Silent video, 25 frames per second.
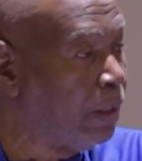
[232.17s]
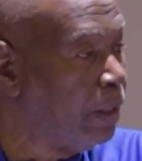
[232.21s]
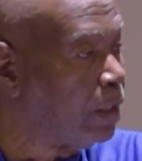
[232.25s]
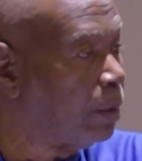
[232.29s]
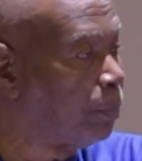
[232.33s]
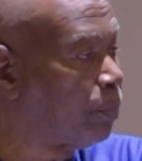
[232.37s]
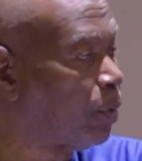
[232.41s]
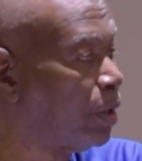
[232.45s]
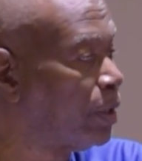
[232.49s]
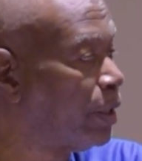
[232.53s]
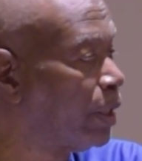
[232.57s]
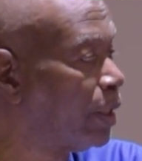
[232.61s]

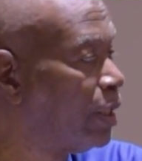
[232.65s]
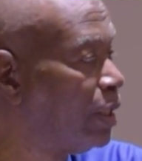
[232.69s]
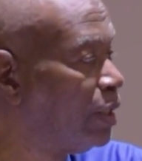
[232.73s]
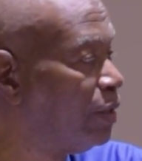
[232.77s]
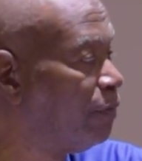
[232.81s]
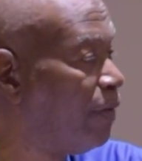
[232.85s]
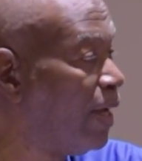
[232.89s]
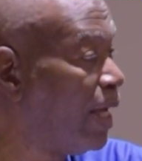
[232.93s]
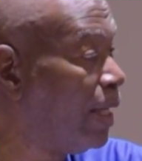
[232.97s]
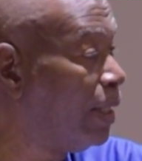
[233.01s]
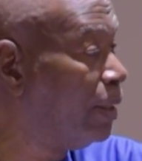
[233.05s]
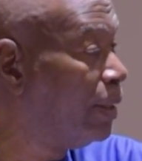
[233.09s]
The project is
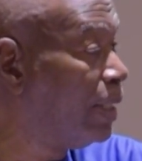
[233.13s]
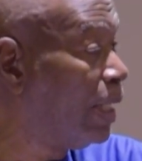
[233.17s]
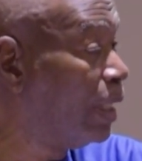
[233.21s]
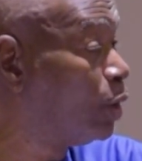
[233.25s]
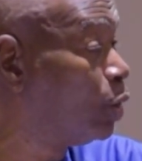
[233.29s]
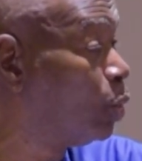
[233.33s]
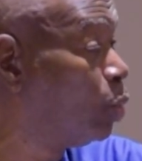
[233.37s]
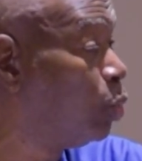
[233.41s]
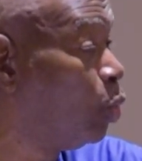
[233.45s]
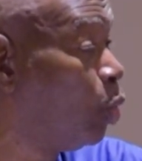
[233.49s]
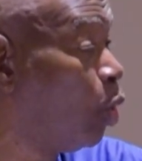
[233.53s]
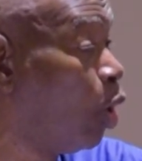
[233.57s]
valued
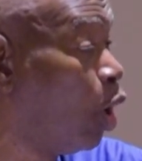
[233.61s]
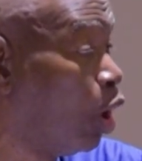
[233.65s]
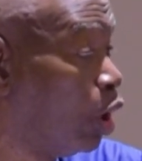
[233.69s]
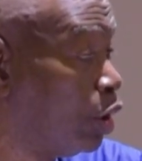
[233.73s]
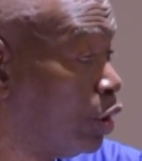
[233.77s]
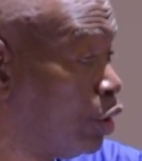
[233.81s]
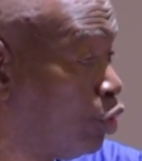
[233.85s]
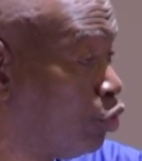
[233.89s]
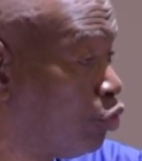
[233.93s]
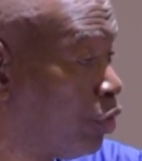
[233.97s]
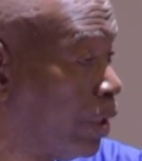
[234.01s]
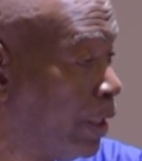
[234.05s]
at
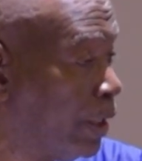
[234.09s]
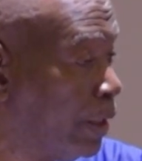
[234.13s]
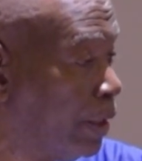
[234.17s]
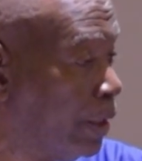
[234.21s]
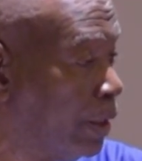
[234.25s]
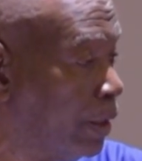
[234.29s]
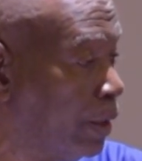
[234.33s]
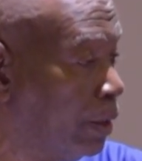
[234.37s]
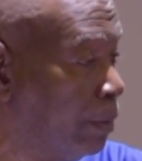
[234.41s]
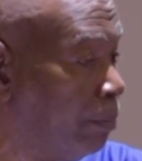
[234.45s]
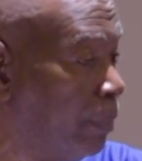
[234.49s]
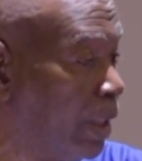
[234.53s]
$200
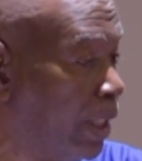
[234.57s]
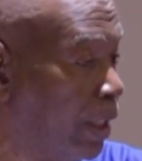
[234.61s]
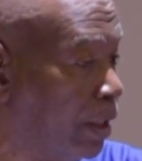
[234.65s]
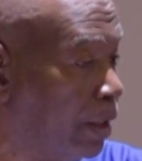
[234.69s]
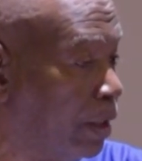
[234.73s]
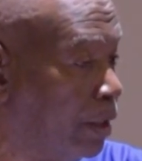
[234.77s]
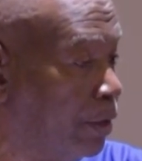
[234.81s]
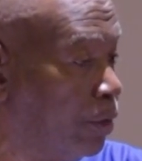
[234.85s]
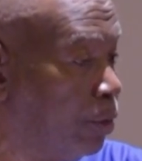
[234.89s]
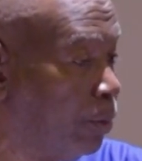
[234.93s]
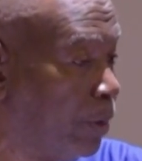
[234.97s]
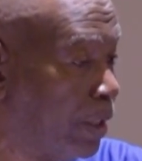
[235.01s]

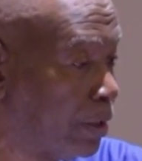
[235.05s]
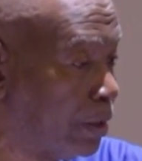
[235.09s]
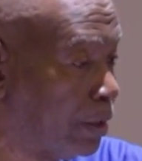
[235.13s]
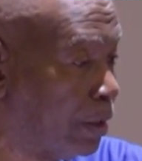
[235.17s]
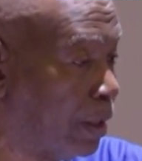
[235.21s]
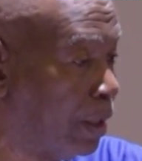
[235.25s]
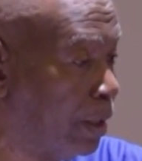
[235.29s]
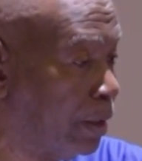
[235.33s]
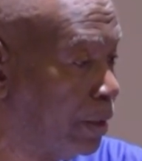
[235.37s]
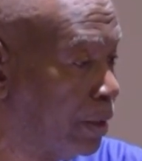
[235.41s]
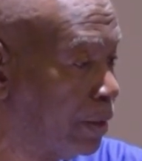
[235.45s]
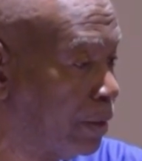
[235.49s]
million
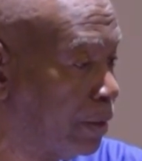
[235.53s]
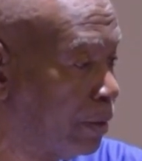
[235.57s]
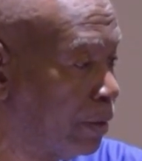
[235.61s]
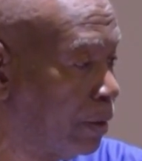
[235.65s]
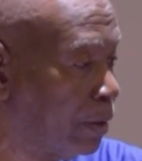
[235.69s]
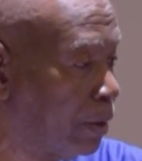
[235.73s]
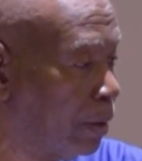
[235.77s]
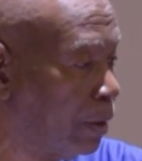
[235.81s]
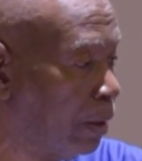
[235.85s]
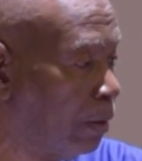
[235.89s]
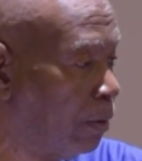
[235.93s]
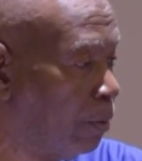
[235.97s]

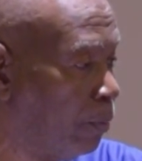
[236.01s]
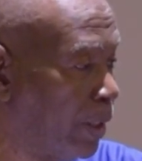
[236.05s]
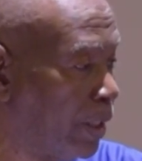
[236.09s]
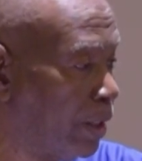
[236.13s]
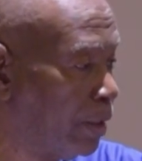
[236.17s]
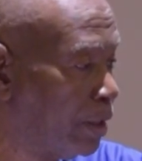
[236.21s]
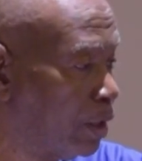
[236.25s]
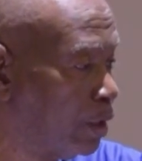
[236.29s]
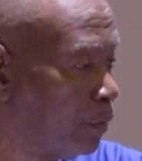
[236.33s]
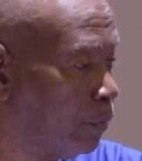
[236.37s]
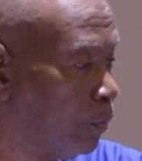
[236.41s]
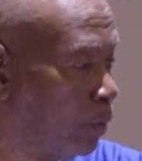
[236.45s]
when
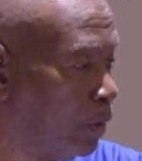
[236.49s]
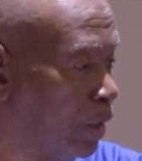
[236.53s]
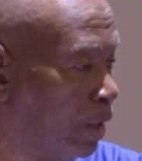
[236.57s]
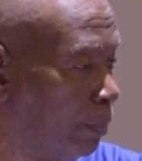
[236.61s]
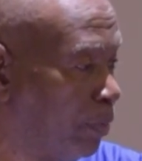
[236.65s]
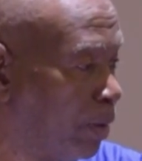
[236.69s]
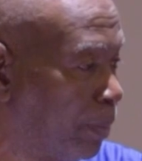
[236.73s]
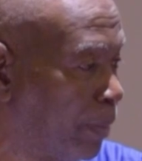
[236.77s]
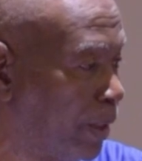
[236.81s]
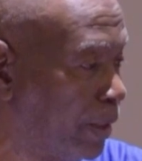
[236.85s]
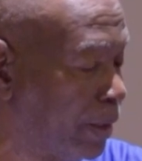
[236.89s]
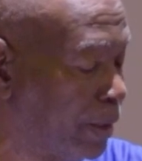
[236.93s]
it is fully
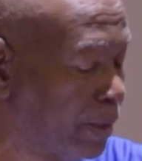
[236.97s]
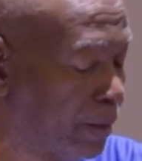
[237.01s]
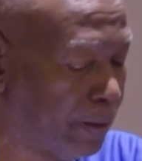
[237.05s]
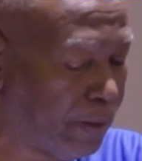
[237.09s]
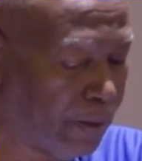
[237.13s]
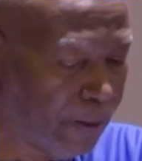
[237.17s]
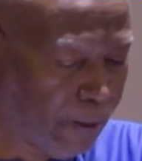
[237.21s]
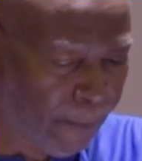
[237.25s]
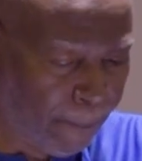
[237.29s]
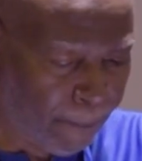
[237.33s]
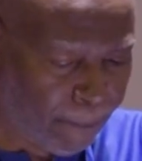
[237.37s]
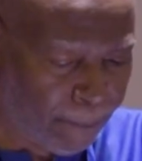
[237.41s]
implemented.
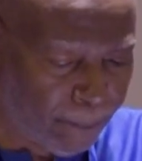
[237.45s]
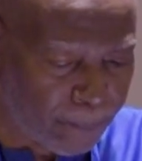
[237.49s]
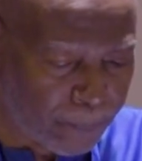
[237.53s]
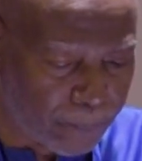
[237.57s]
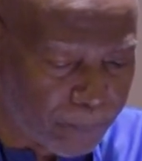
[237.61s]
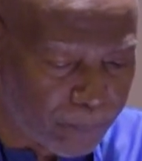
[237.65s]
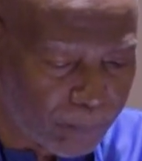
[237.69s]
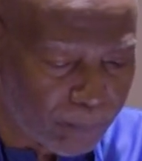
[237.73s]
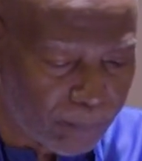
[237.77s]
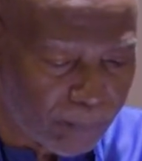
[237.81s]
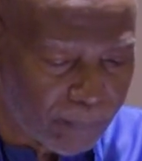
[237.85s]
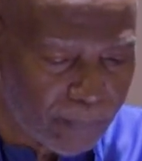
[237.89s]

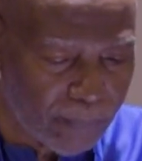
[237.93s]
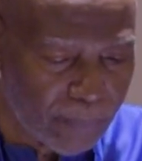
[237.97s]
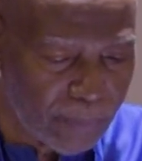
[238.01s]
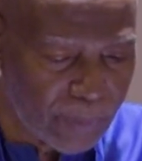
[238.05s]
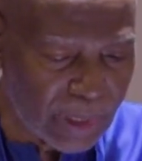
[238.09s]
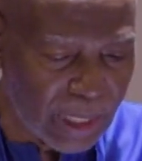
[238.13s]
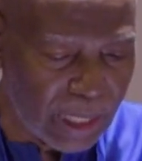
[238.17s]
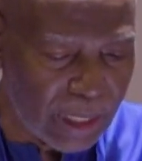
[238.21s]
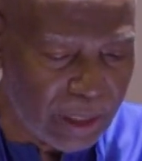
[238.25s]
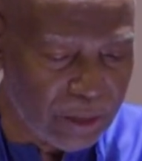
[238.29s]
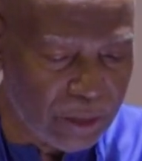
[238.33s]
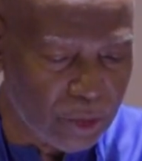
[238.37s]

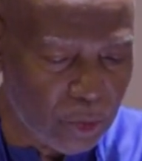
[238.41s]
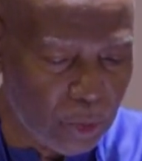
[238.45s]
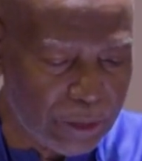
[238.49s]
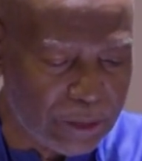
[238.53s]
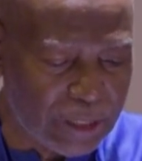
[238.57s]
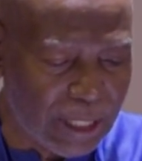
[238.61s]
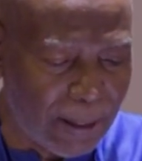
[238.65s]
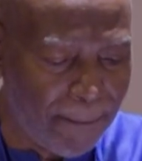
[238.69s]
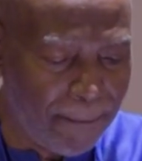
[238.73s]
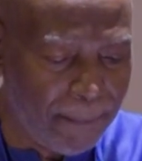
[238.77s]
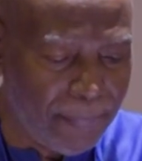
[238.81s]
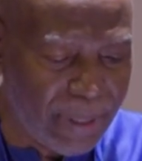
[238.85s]
And so
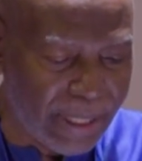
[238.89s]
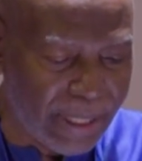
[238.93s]
it's a